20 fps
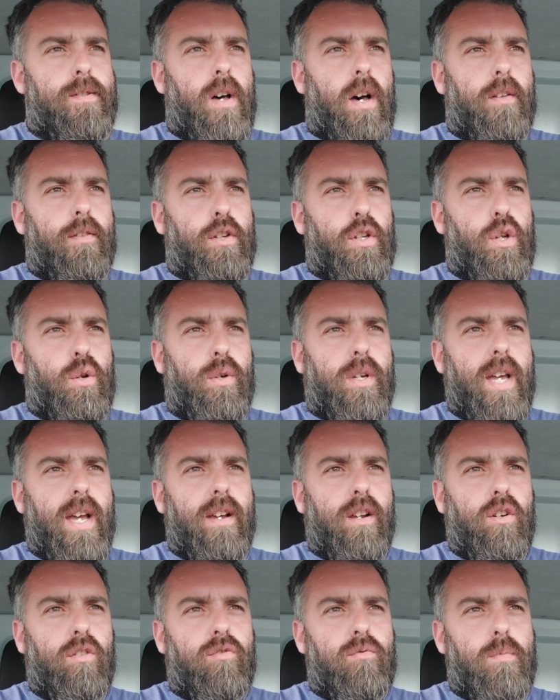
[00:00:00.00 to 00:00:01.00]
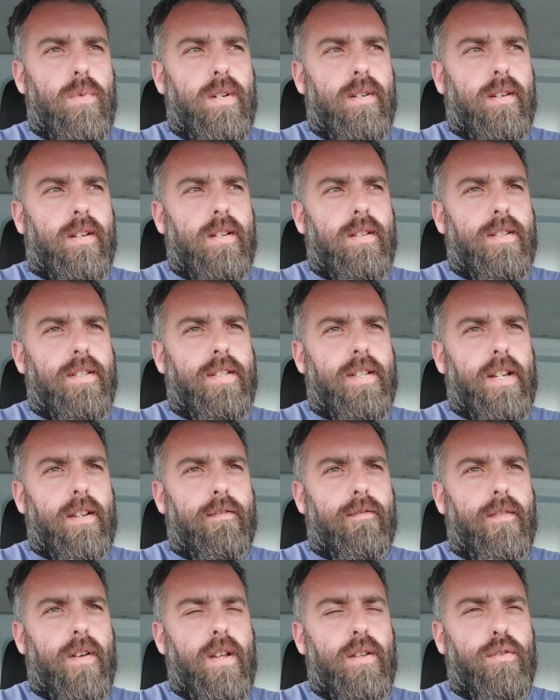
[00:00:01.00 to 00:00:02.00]
that the UK government can
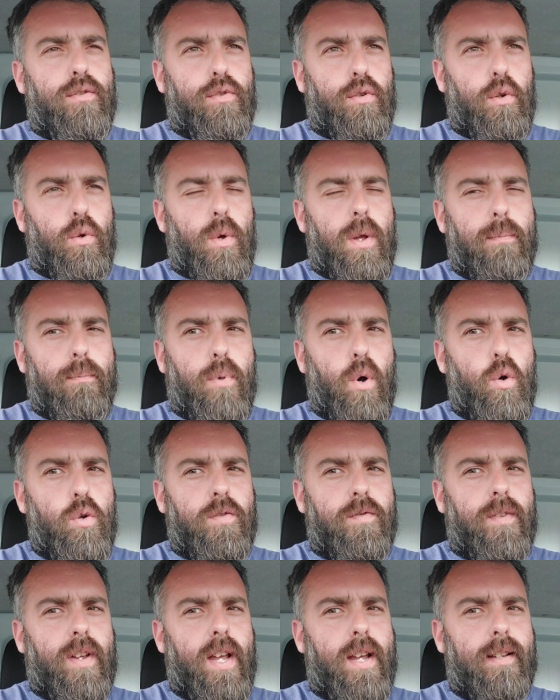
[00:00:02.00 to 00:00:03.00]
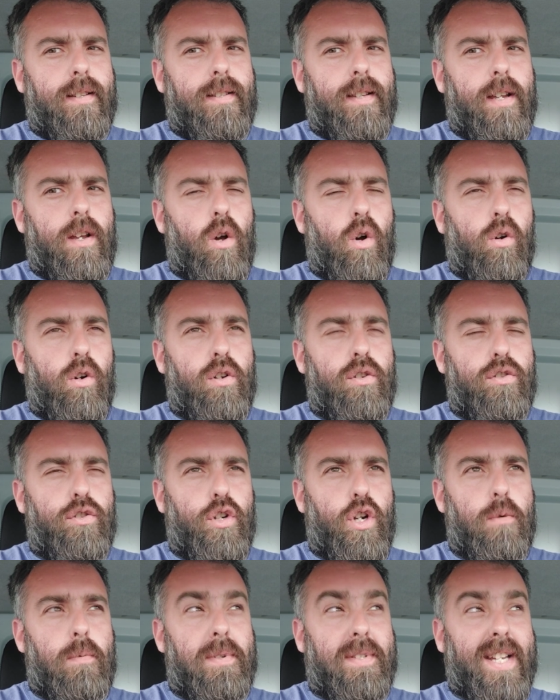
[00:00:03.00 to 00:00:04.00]
see fit to impose VAT on
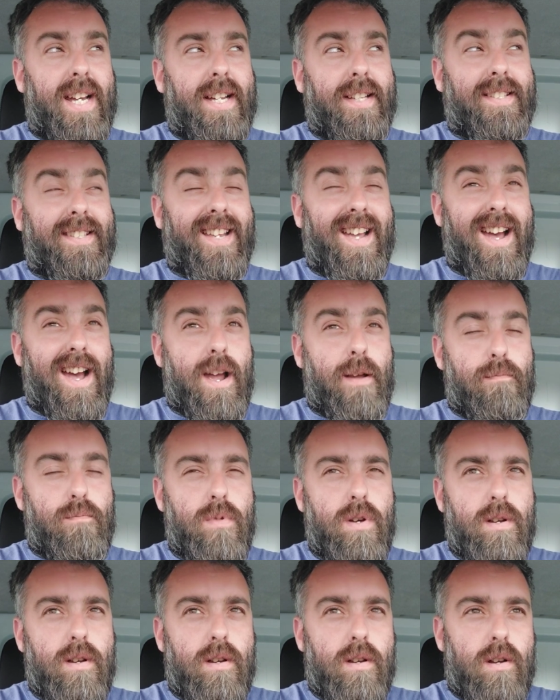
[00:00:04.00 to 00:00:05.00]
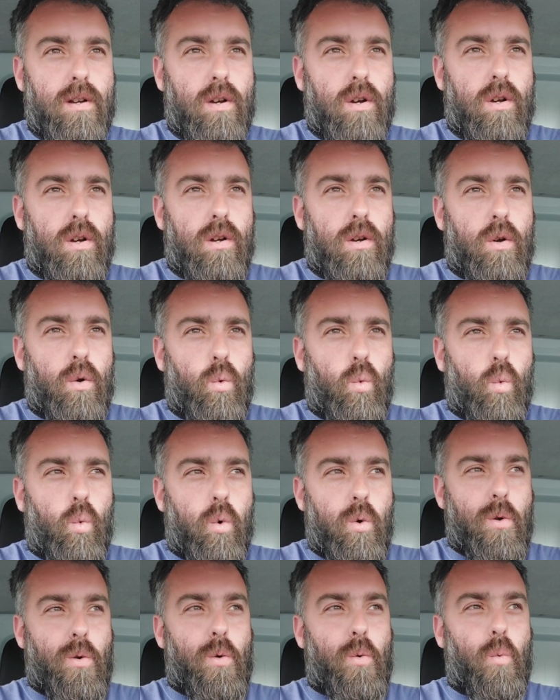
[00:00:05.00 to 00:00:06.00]
consumers at a time
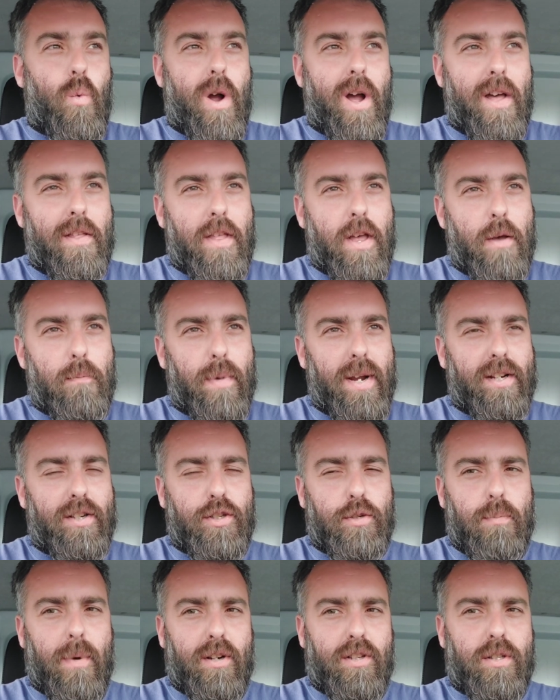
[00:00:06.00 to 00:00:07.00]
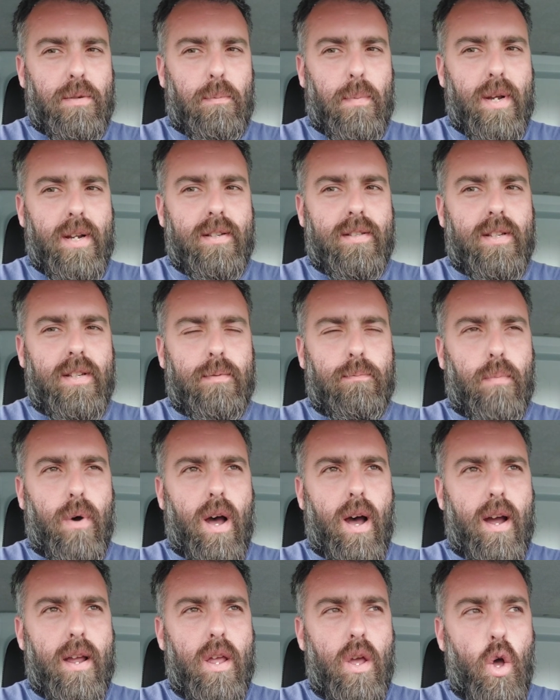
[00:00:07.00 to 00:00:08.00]
where they're being smashed to pieces
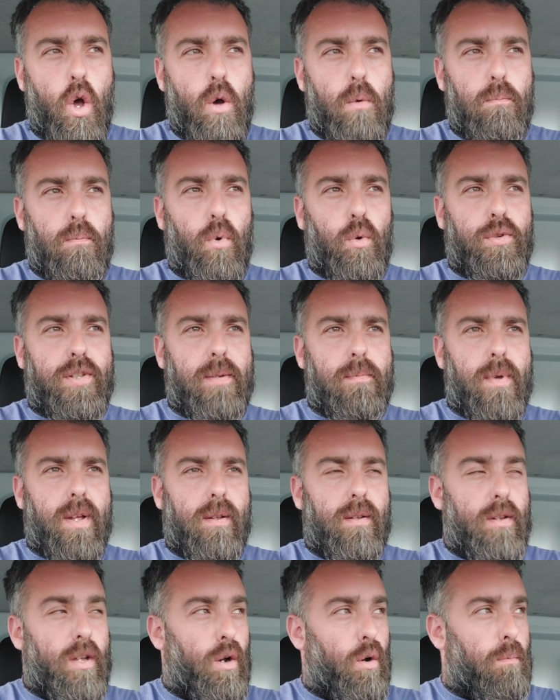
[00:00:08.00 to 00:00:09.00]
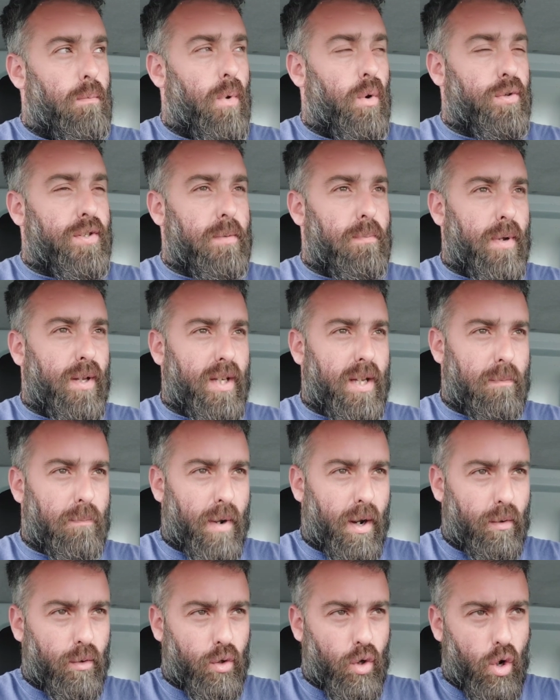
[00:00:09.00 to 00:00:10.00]
by multi-billion
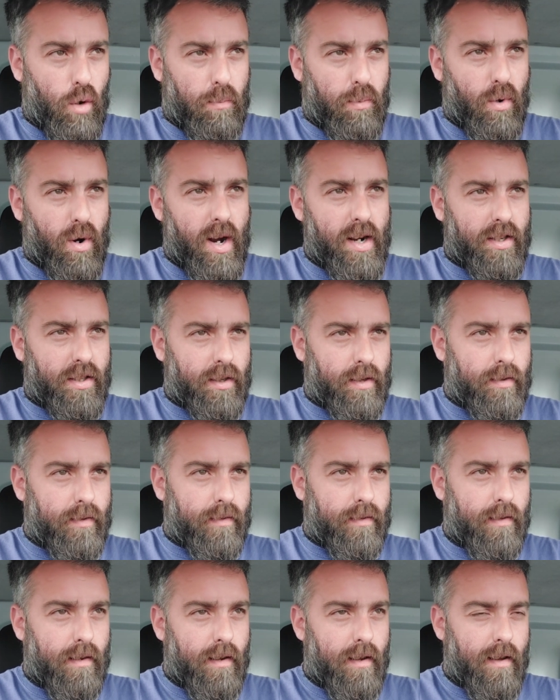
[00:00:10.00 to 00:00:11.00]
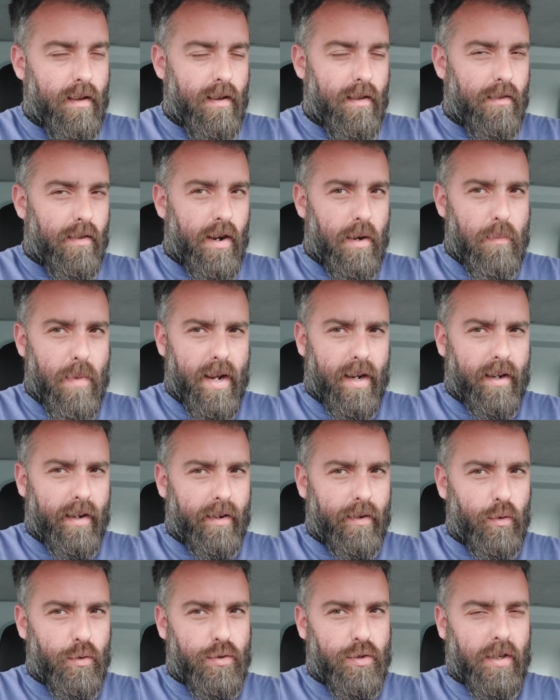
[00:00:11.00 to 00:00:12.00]
pound corporations that are
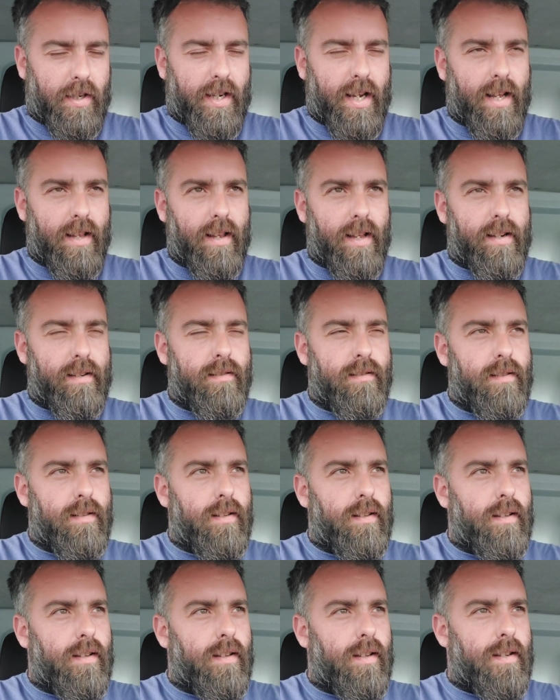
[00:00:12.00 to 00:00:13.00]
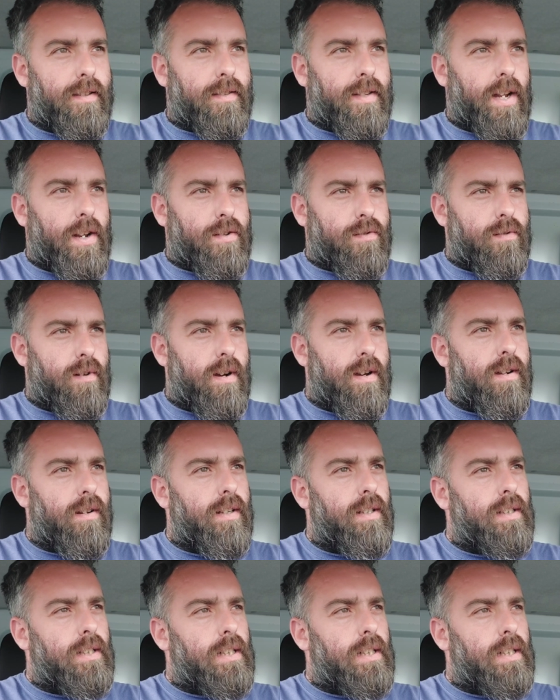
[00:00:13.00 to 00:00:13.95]
making an utter killing, etc.